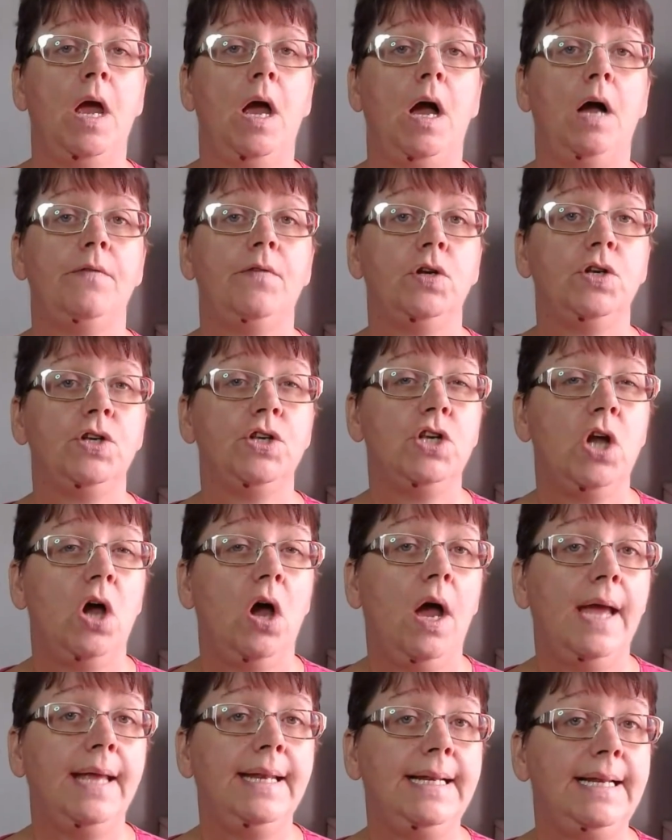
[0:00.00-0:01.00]
I've got
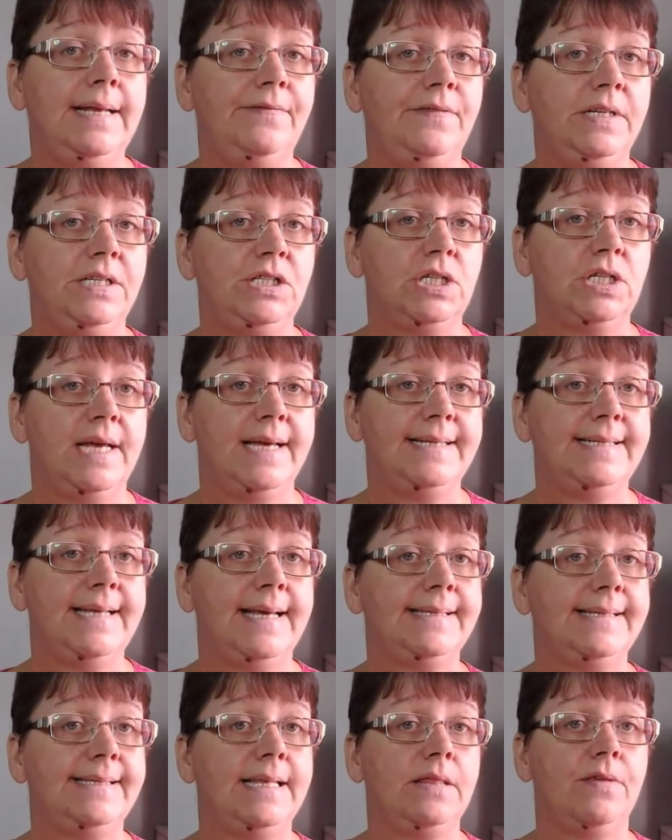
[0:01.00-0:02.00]
9 11-inch
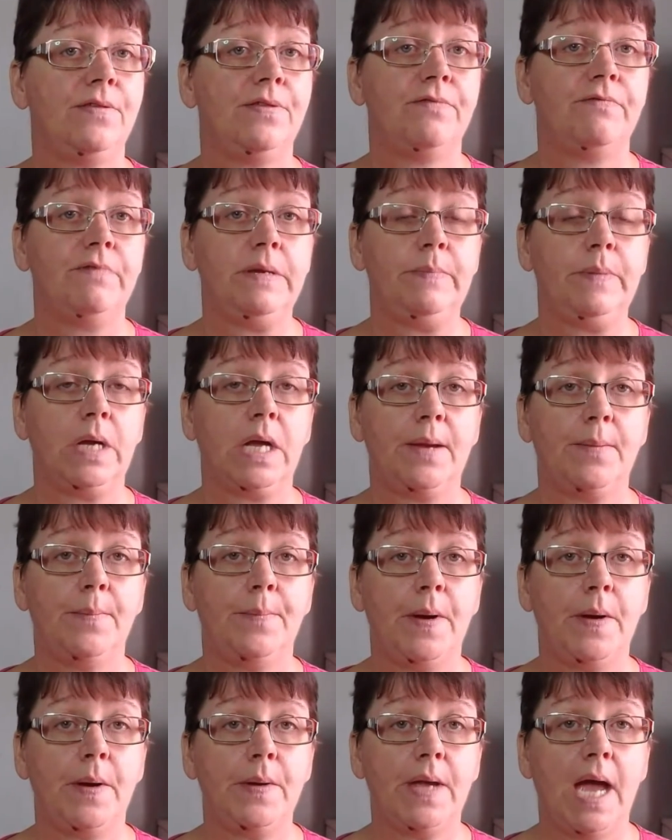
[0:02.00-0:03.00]
latex in the 3
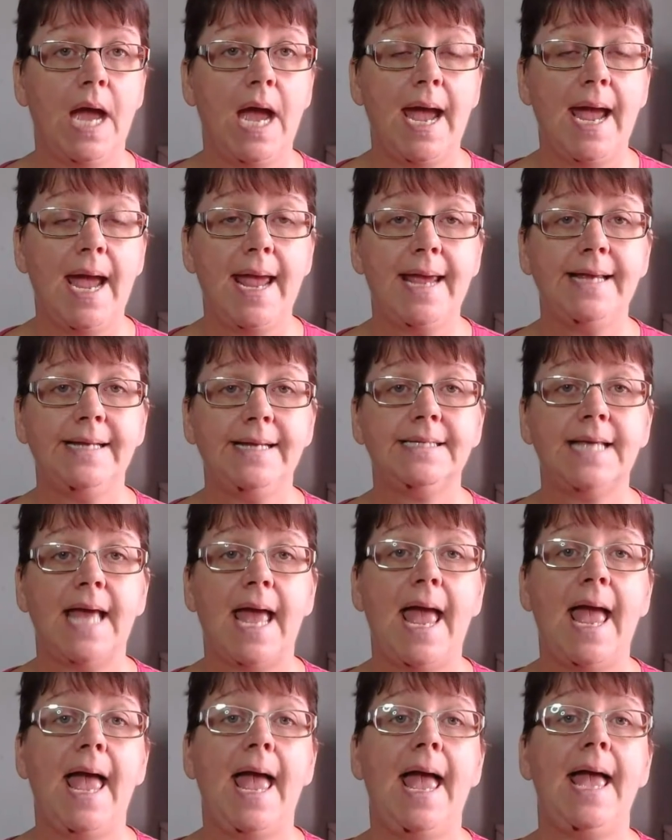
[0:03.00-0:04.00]
bouquets,
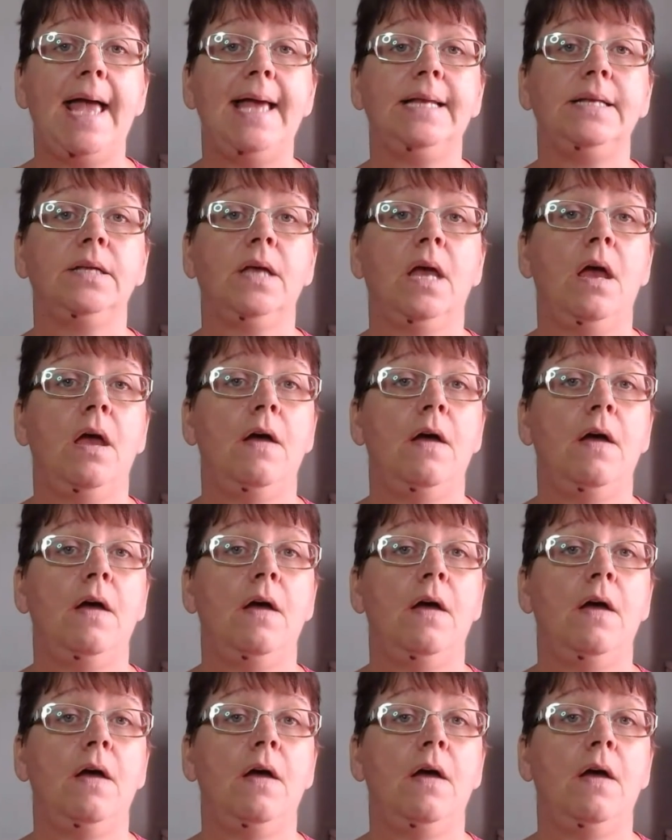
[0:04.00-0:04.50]
and